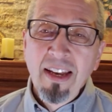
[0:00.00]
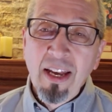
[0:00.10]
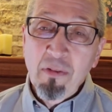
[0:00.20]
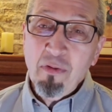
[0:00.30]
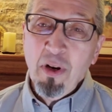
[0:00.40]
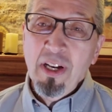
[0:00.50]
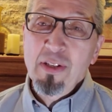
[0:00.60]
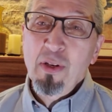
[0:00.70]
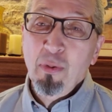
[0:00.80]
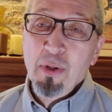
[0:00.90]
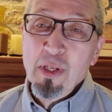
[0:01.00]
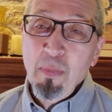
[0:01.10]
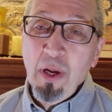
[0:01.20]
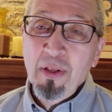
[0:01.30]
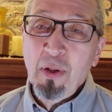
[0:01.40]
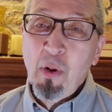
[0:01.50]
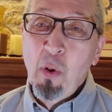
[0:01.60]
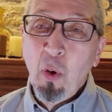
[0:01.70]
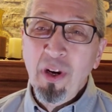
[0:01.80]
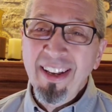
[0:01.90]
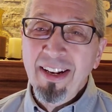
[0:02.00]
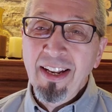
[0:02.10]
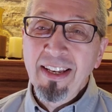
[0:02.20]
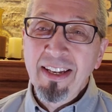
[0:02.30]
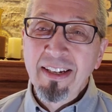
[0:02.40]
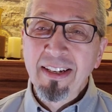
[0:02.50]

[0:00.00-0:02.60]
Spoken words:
and for us to respond accordingly.